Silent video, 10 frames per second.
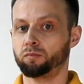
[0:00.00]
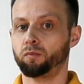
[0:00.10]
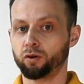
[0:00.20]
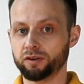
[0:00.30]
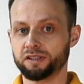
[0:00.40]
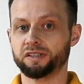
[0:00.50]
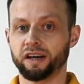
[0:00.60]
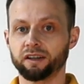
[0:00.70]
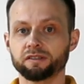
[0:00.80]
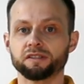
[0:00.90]
more
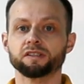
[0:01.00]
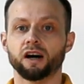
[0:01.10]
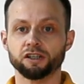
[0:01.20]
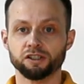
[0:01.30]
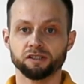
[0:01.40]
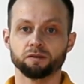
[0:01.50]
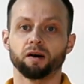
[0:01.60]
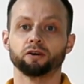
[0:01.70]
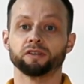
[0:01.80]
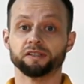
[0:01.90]
detailed discussions about